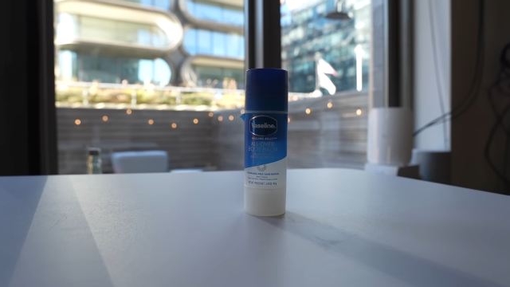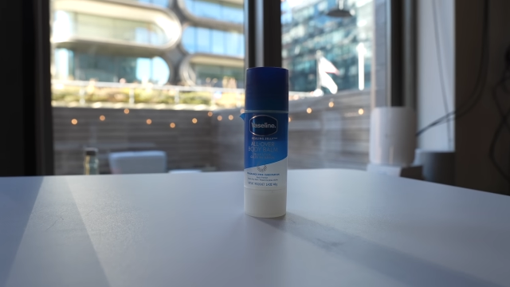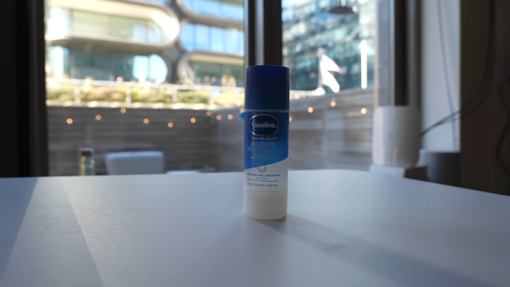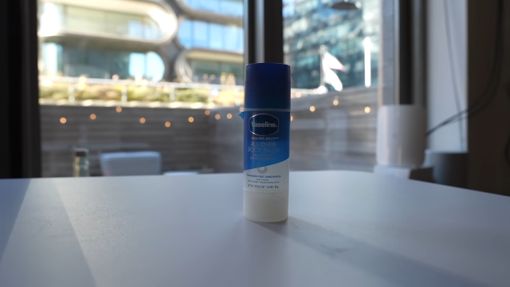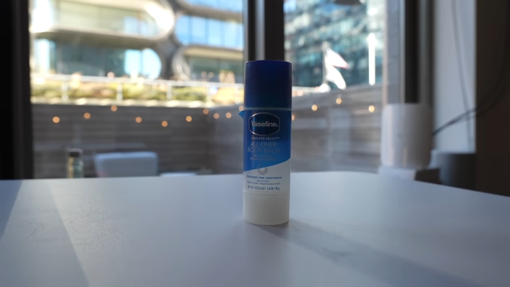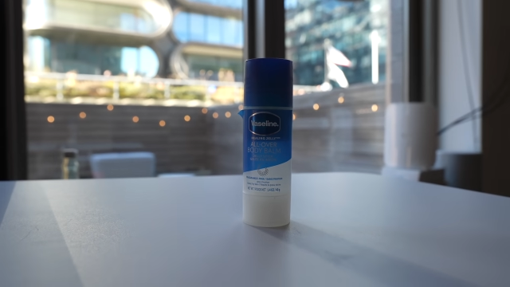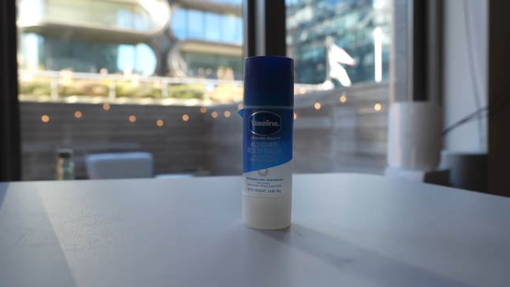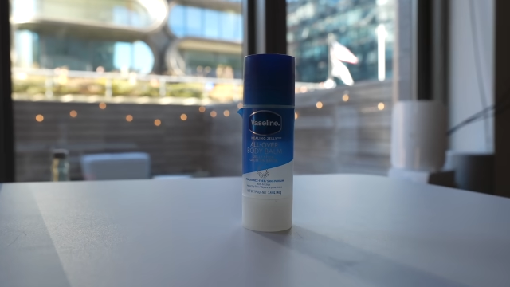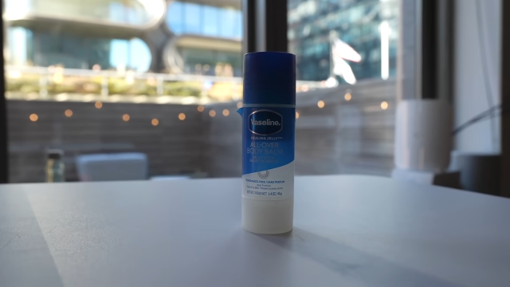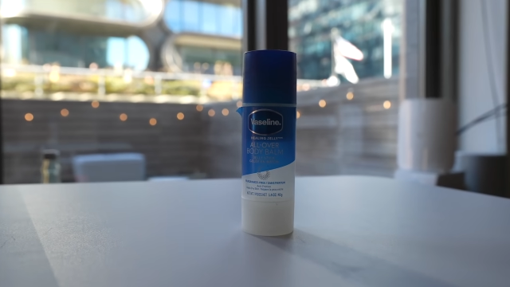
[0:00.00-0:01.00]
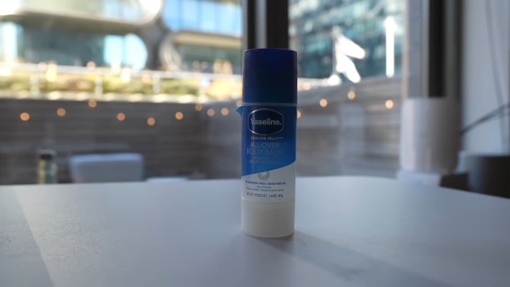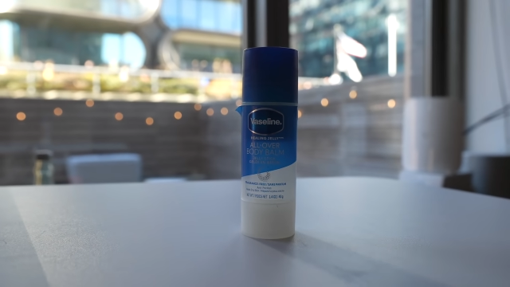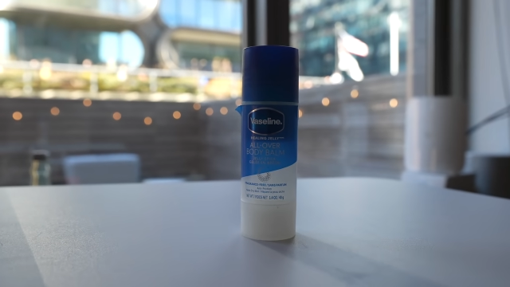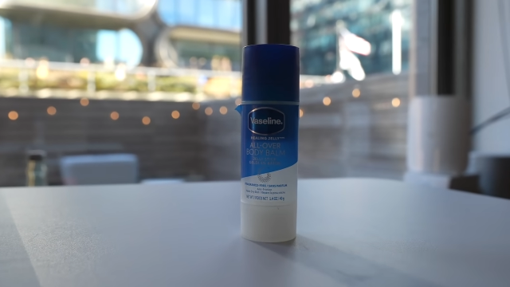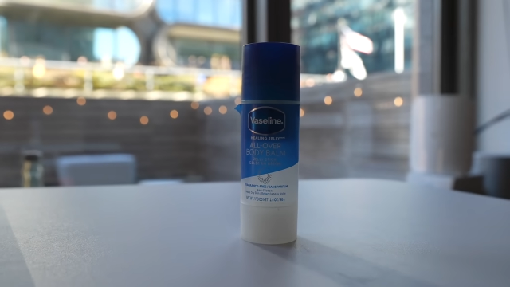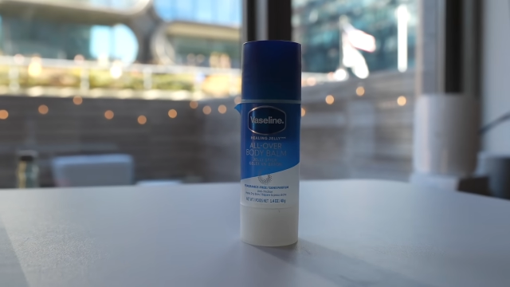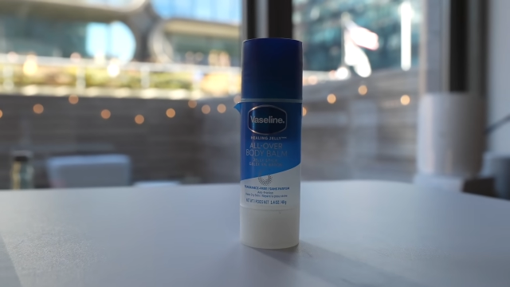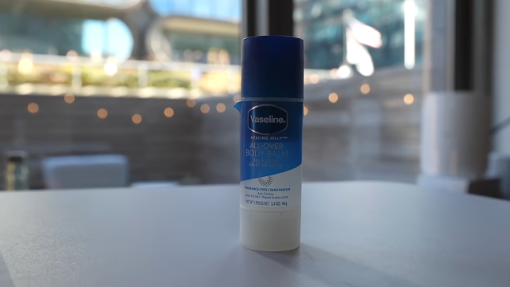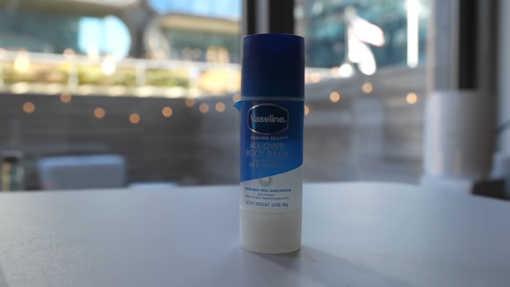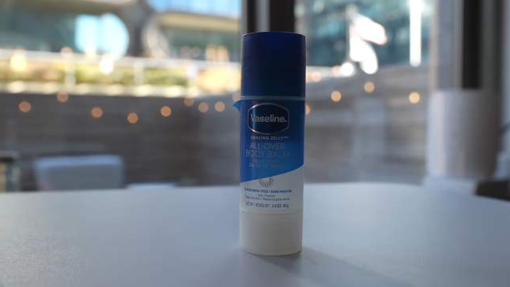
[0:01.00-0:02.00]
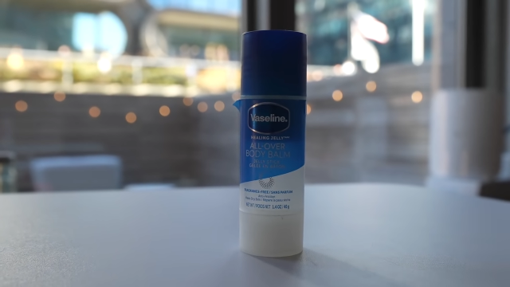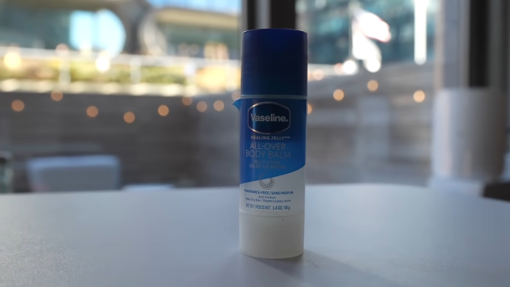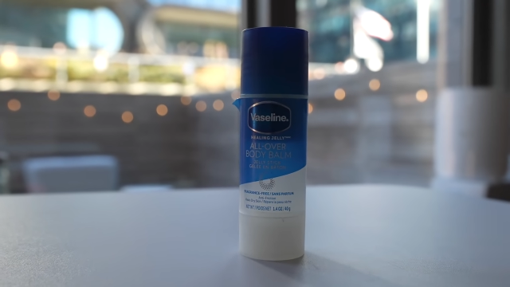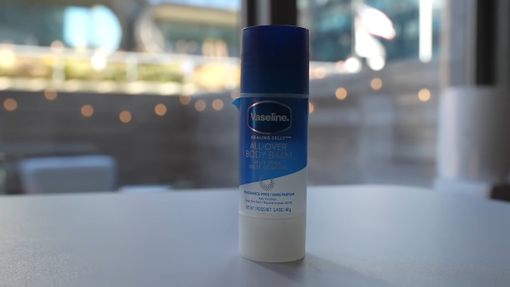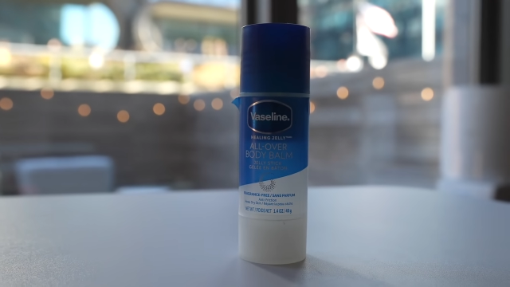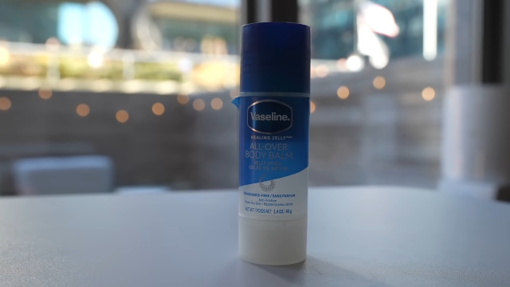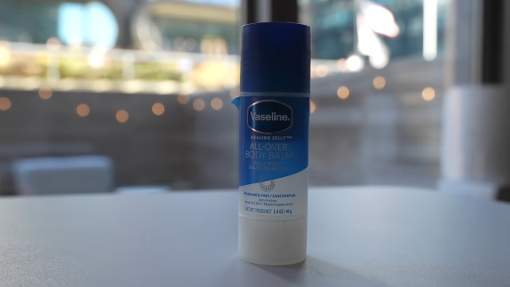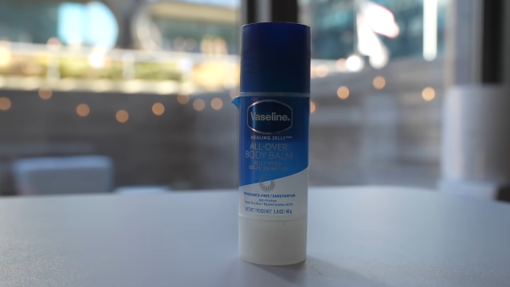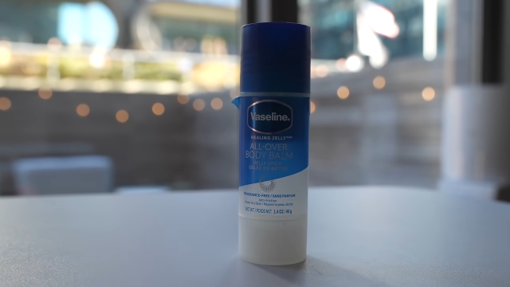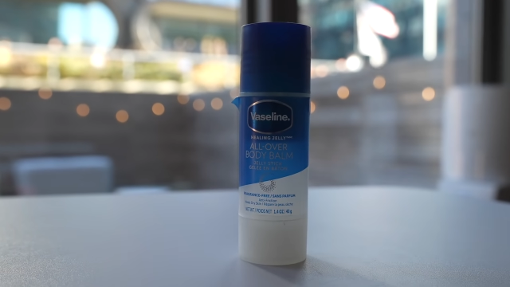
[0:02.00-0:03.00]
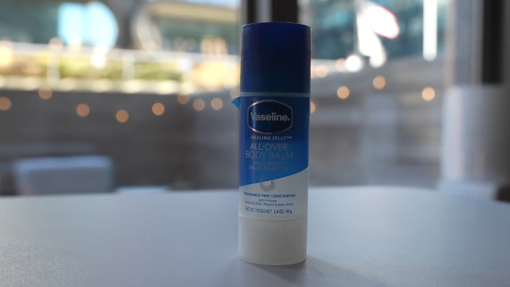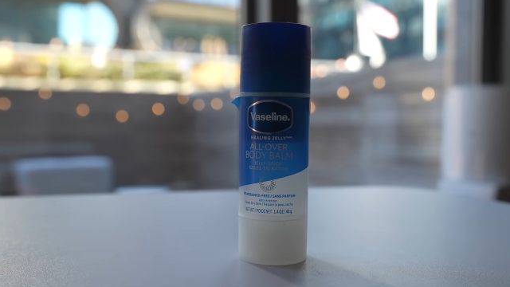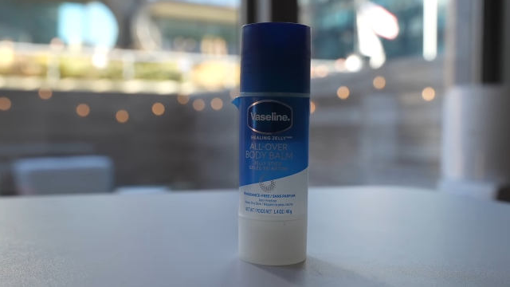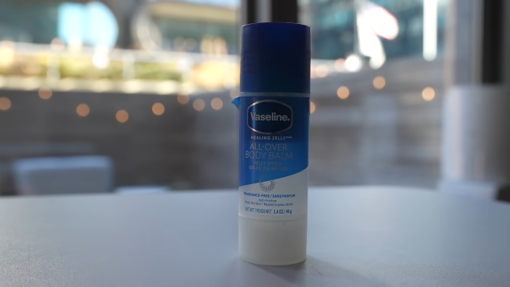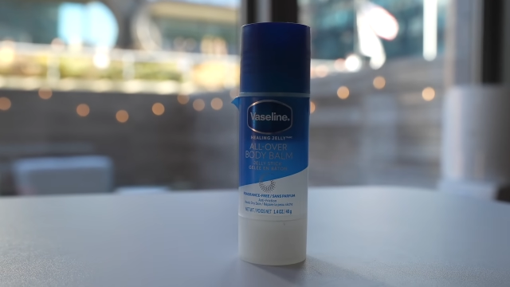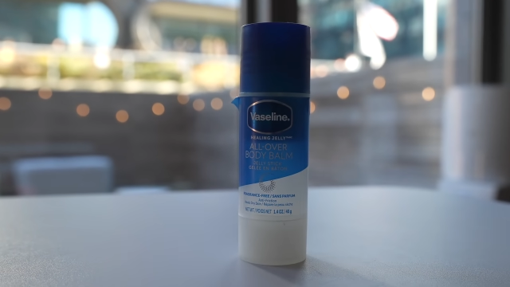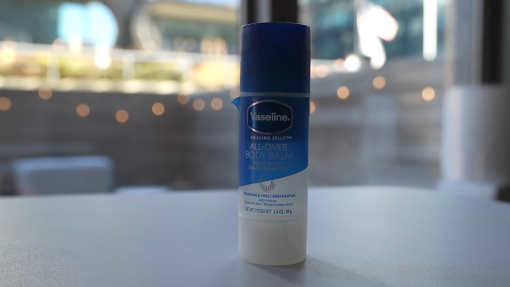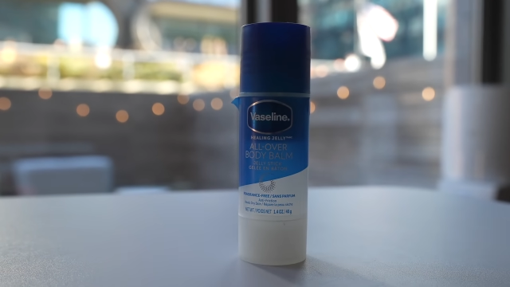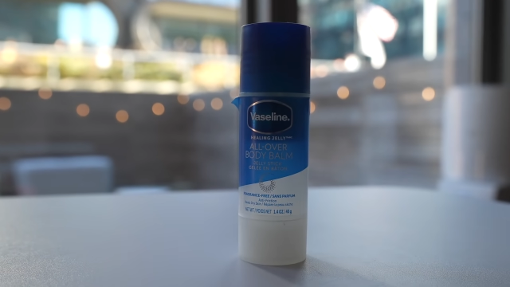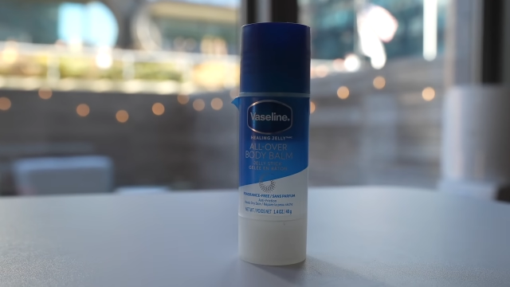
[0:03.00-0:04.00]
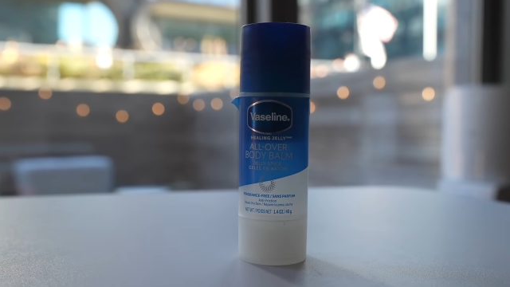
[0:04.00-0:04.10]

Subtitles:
Nobody's mouth can be seen.